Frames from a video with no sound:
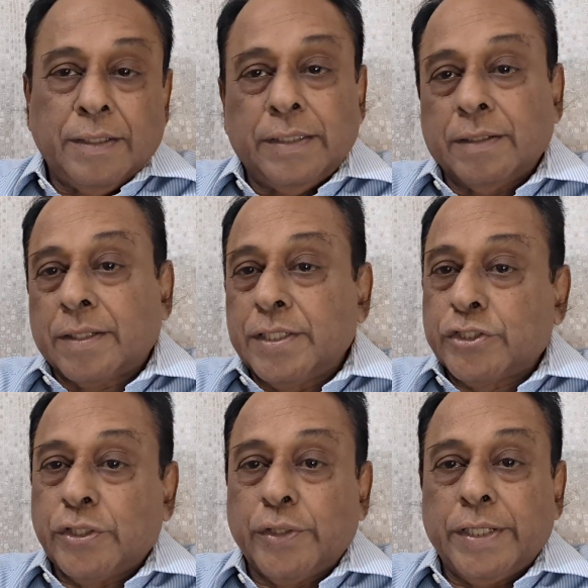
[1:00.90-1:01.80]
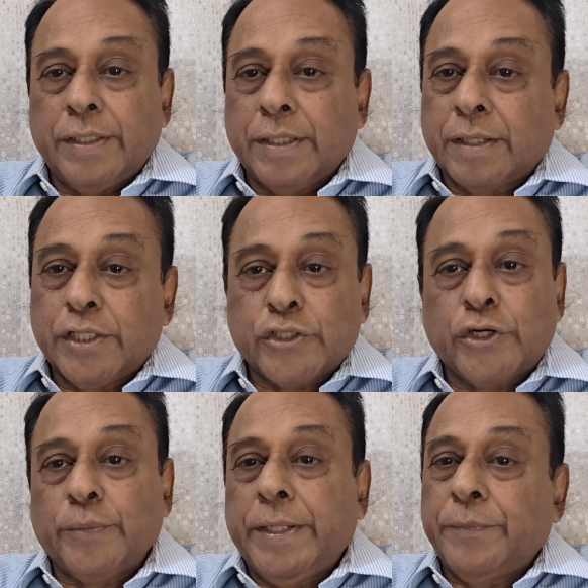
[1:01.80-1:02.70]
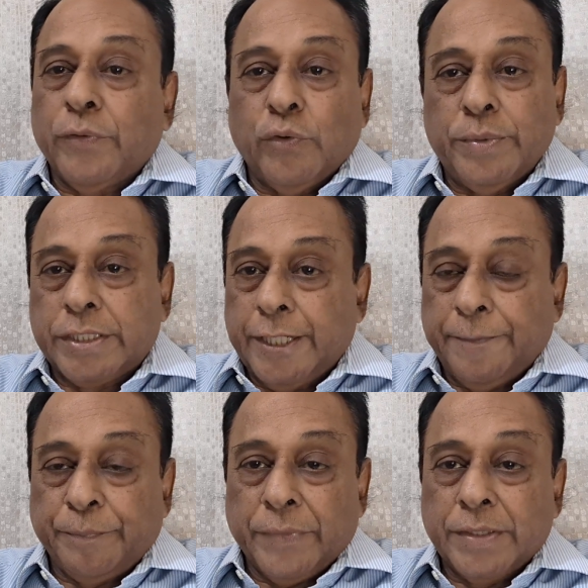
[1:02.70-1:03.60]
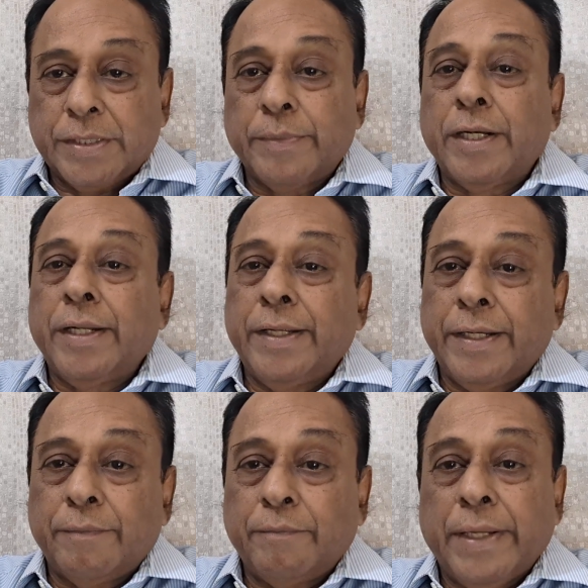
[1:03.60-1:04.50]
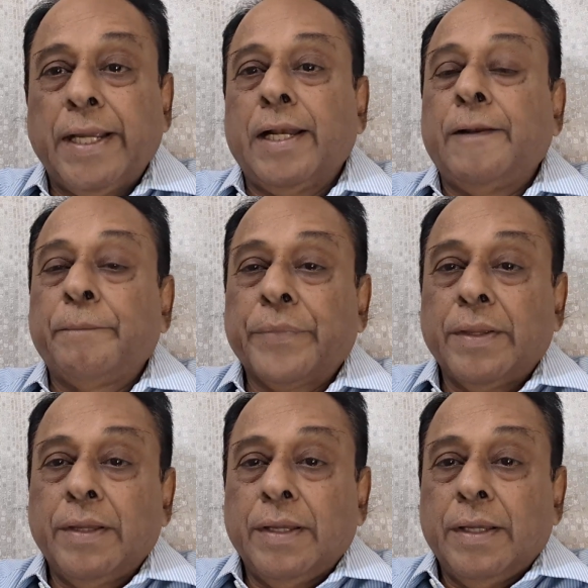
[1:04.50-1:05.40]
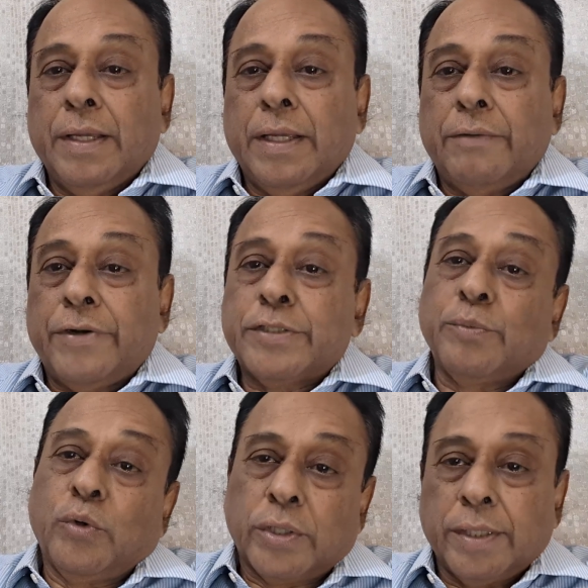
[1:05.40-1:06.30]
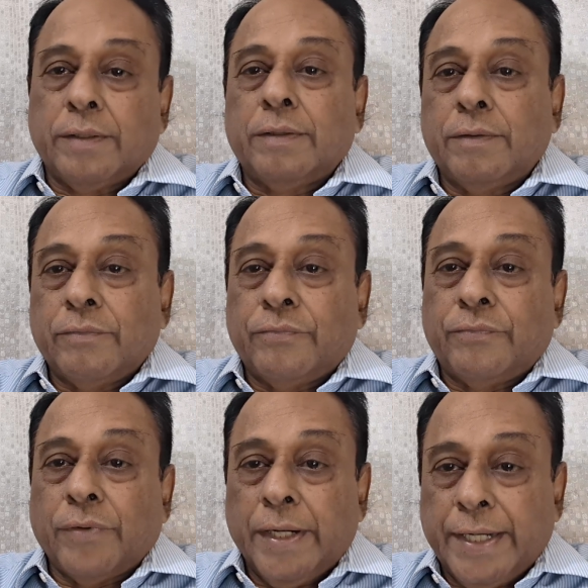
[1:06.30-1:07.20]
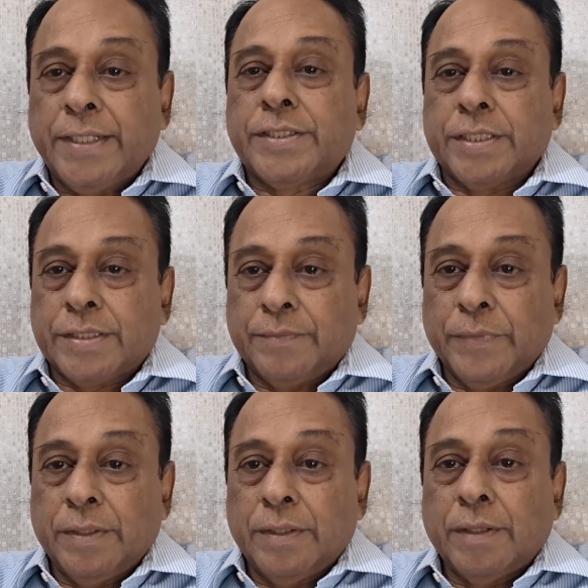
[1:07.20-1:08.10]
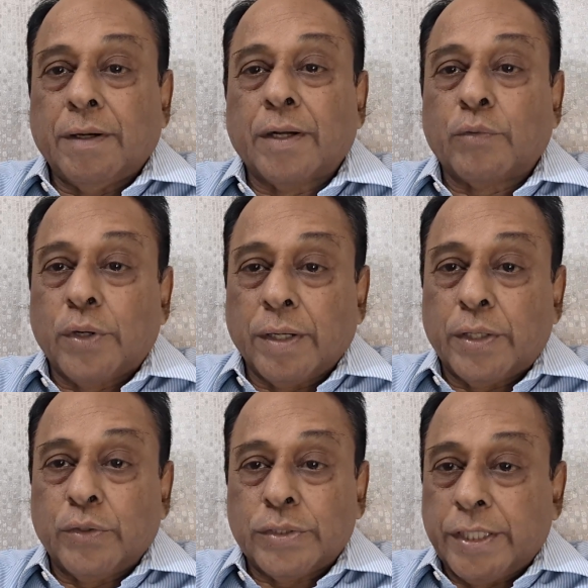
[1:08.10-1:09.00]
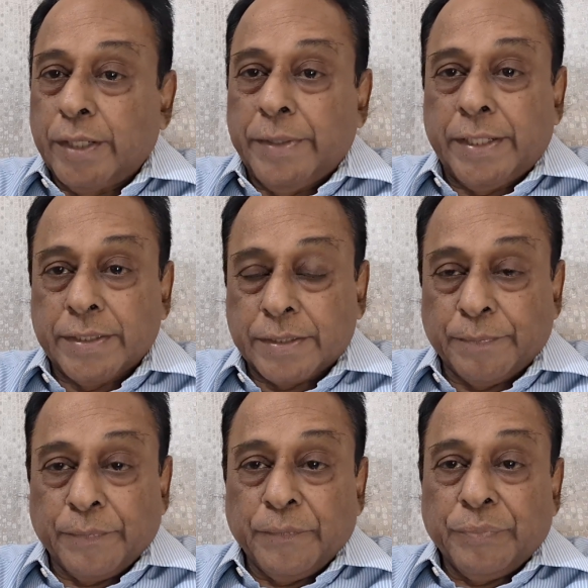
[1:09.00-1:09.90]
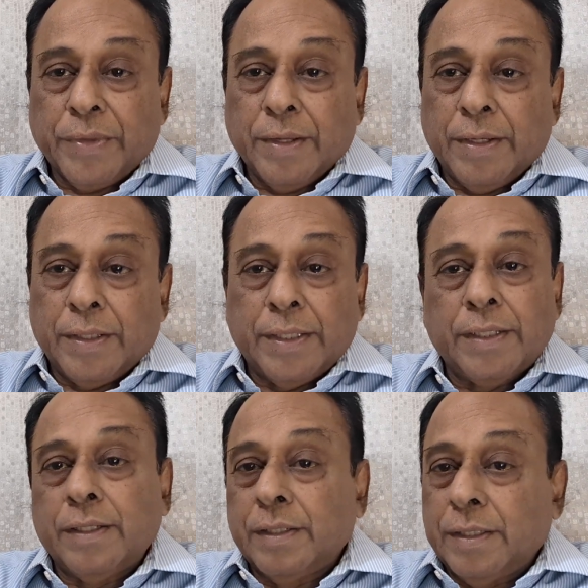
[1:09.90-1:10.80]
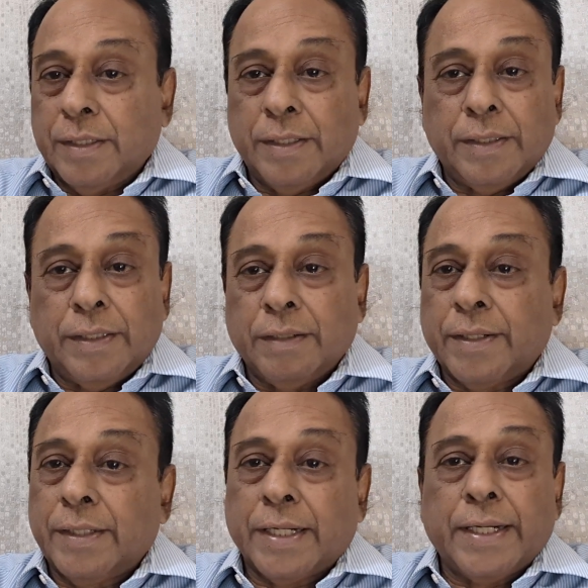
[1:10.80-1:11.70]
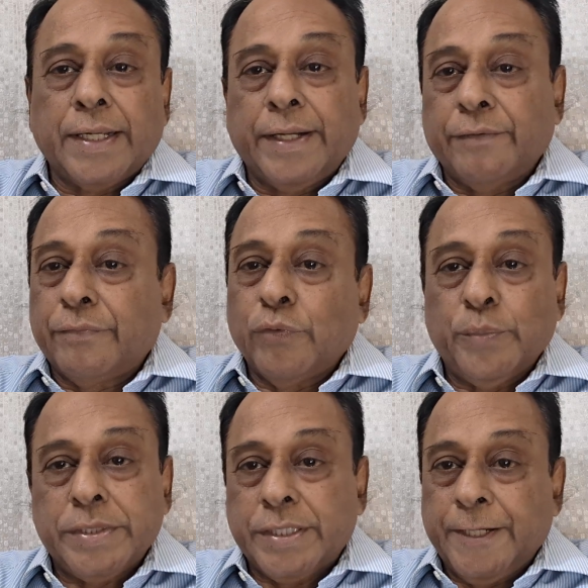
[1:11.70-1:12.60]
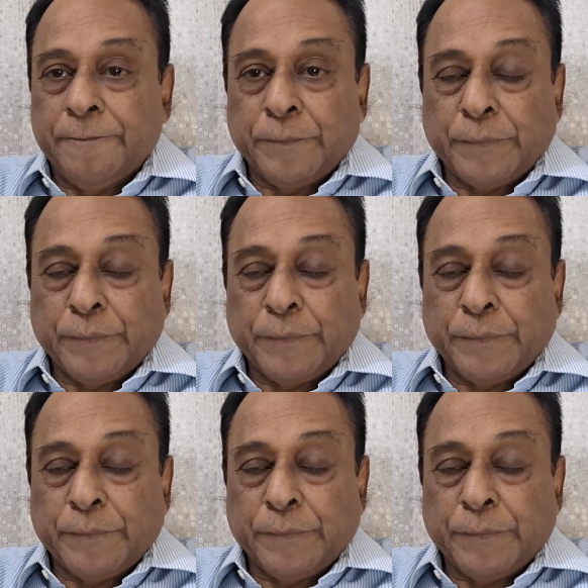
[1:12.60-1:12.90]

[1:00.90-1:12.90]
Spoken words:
they are considered to be obesity. Similarly, in male, if it is more than 40 inches or 1 or 2 centimeters, then they are in the category of obesity.